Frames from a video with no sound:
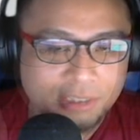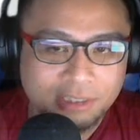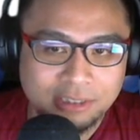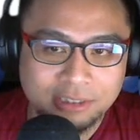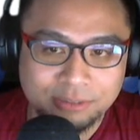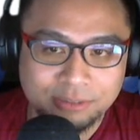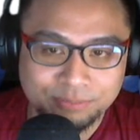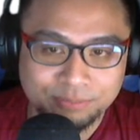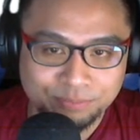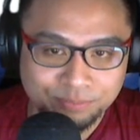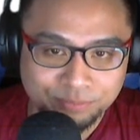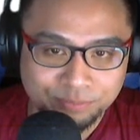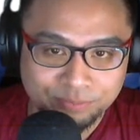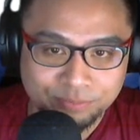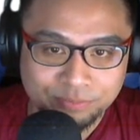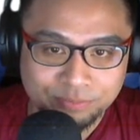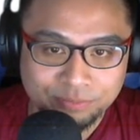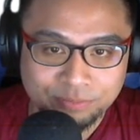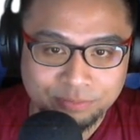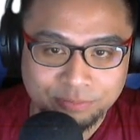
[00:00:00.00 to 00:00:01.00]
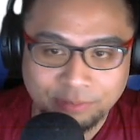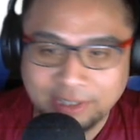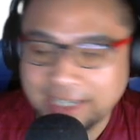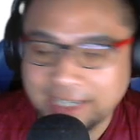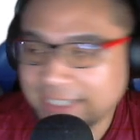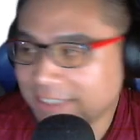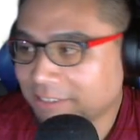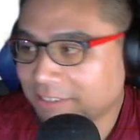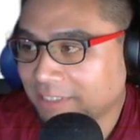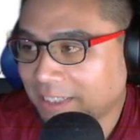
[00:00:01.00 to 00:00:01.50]
When I
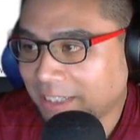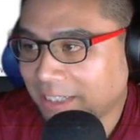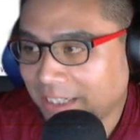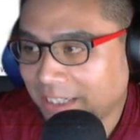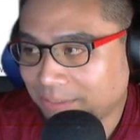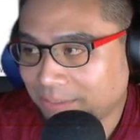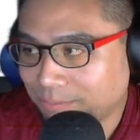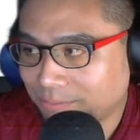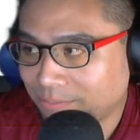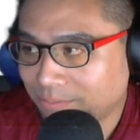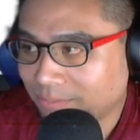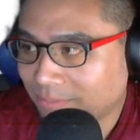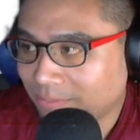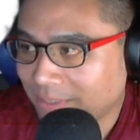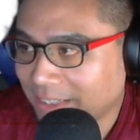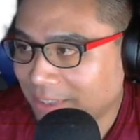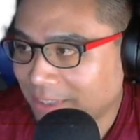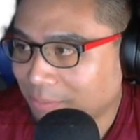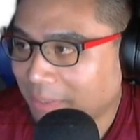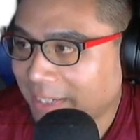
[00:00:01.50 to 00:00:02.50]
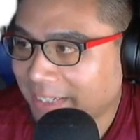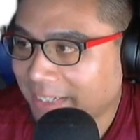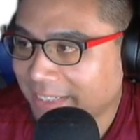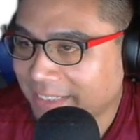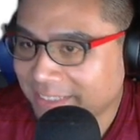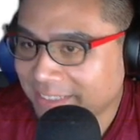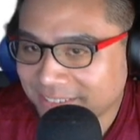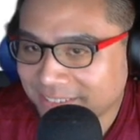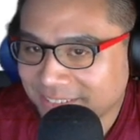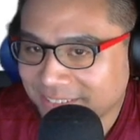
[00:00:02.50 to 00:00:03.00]
do it, I'm kind of bad at it.